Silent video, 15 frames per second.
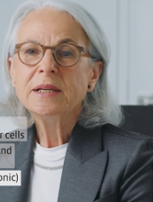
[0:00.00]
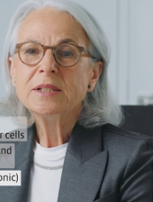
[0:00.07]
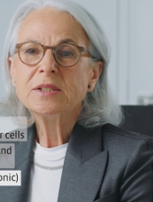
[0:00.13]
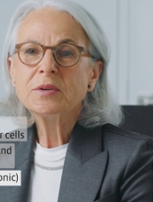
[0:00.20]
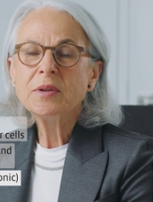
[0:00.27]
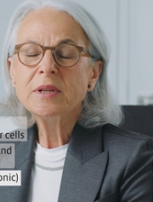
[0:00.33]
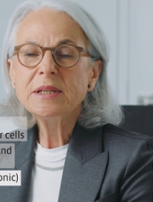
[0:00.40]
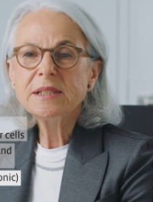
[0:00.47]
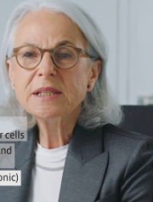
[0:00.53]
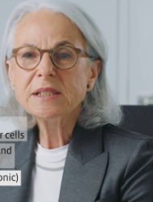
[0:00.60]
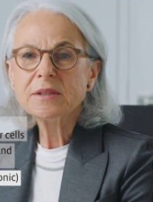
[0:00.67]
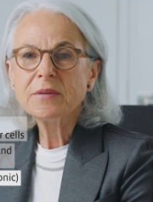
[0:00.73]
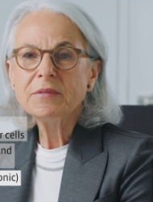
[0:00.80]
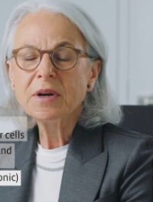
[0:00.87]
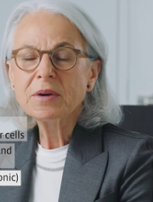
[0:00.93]
So this
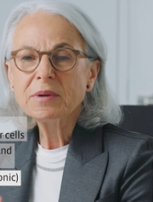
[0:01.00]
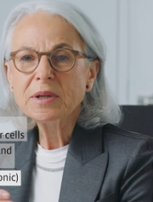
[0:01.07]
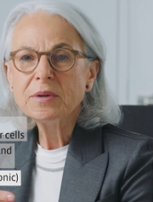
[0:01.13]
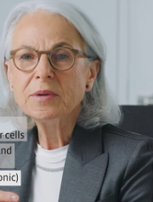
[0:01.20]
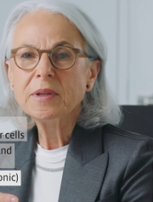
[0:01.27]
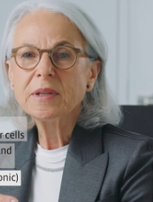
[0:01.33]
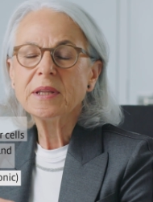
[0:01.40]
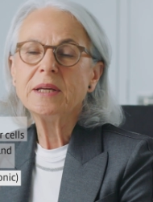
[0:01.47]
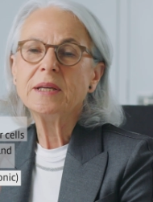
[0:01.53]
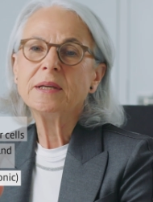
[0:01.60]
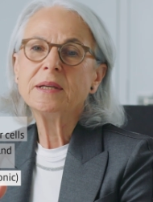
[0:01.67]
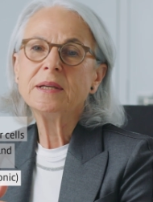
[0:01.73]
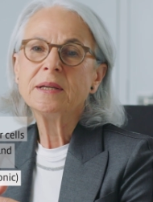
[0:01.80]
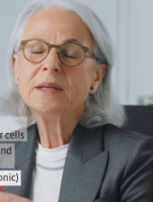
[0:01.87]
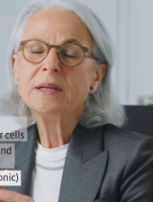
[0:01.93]
is a very good
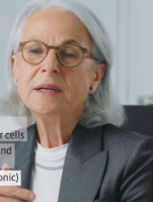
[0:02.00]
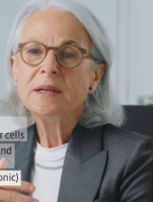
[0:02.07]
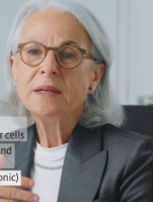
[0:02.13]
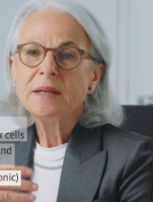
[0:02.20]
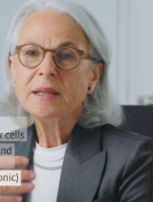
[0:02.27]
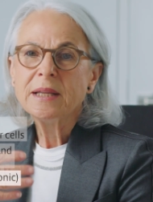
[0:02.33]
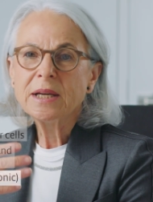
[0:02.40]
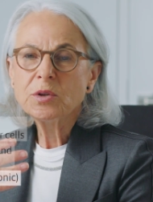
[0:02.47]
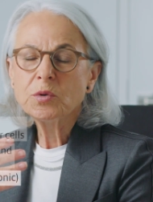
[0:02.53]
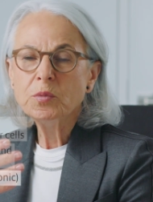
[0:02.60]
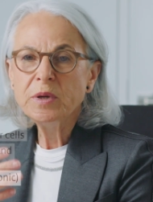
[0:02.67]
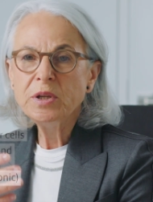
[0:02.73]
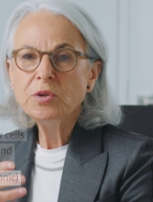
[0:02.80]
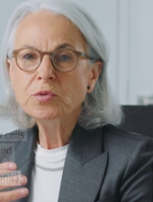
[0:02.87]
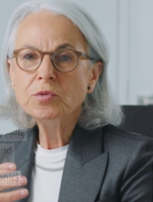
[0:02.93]
thing that
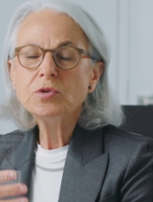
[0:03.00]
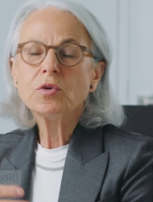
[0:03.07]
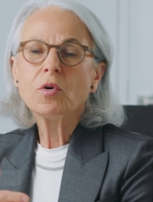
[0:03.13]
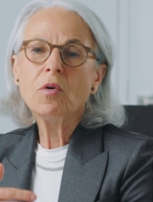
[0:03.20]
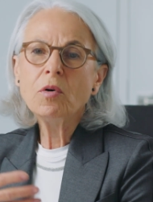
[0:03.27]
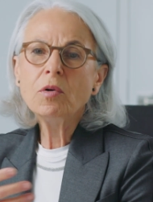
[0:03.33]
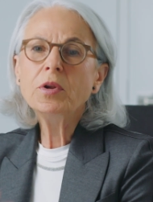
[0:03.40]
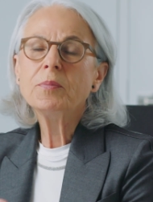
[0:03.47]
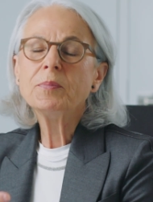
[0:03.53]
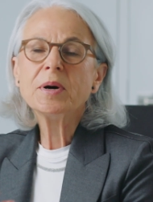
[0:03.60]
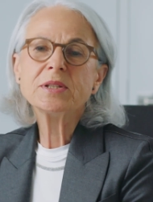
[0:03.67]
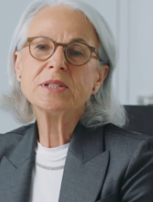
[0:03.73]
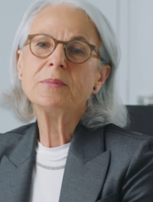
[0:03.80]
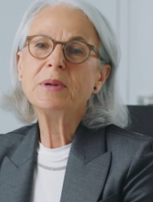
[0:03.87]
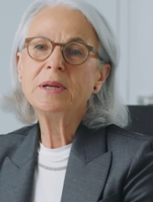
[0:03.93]
we use all the
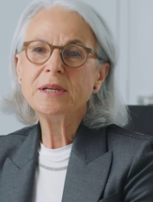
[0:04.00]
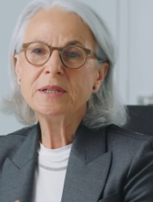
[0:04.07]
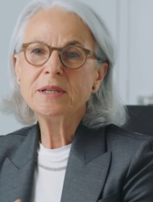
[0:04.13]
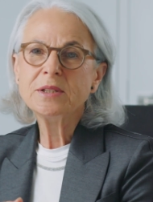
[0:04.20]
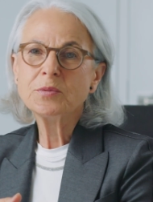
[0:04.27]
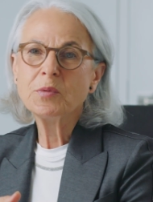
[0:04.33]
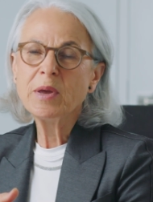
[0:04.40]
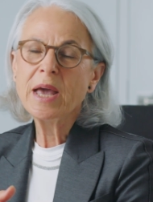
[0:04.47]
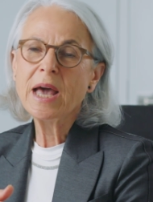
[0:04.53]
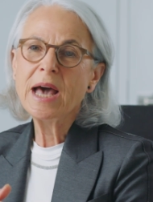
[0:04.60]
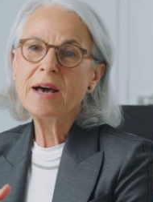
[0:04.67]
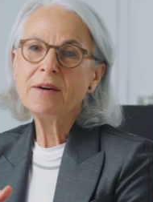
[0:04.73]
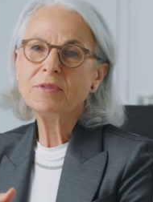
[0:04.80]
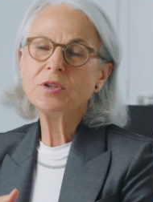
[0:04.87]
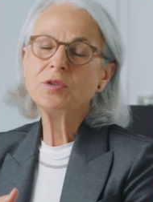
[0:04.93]
possibilities we
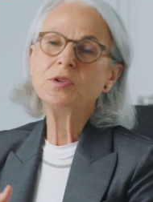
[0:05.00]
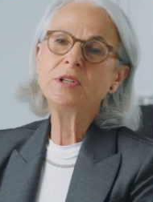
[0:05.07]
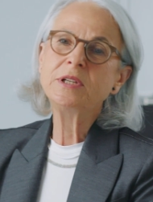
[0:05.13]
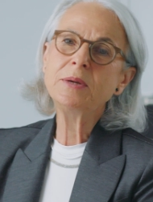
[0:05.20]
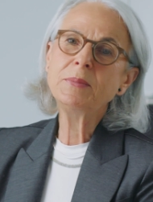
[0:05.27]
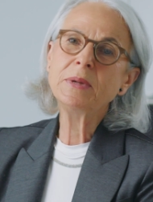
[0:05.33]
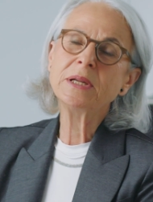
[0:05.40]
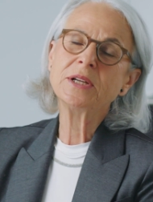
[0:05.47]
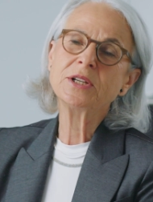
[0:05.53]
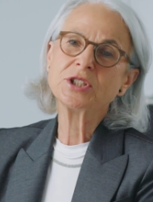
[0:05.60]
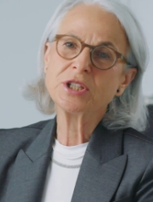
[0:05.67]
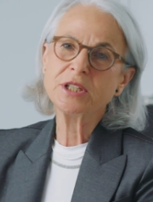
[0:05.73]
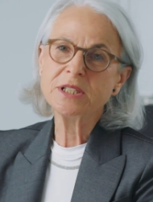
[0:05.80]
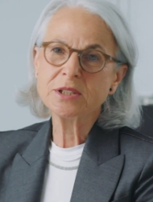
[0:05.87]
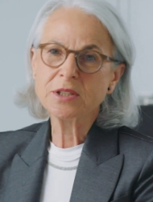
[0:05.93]
have to
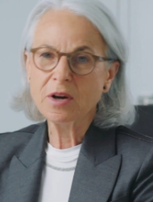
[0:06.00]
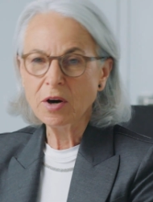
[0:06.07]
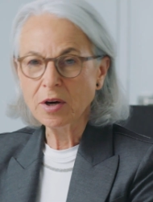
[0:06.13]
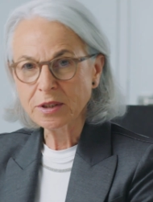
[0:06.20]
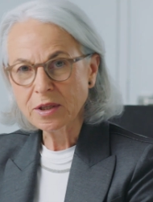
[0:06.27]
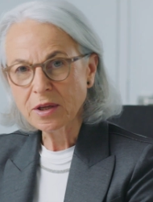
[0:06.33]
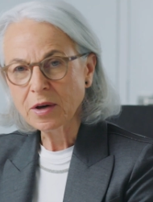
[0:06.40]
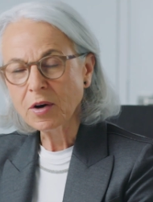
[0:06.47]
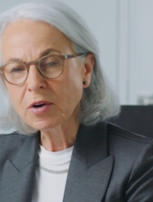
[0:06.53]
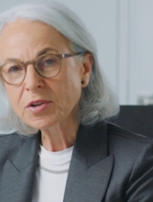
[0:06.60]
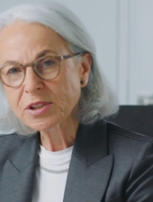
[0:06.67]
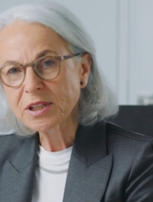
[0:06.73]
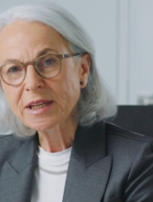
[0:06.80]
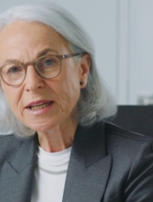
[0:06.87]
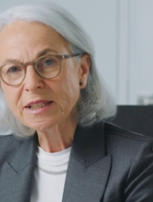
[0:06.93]
diminish this
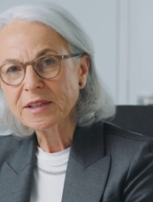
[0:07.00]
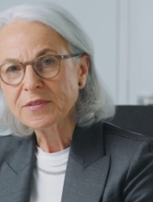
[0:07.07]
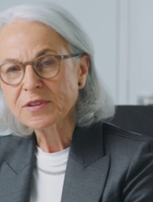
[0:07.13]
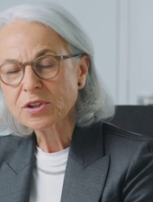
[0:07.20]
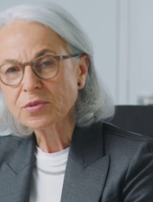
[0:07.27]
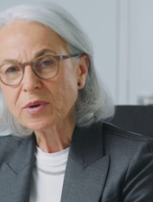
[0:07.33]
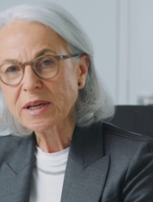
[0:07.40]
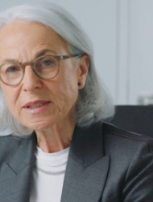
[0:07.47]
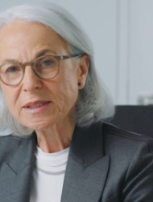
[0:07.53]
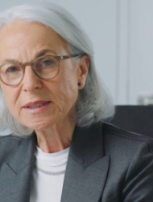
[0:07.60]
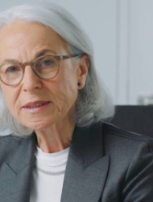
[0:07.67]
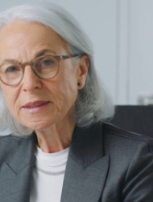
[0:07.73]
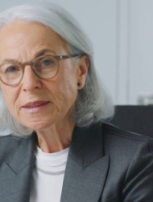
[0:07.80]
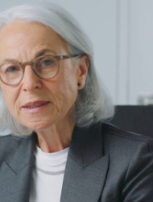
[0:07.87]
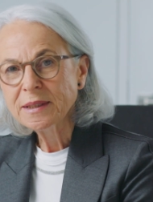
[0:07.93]
oxidative stress.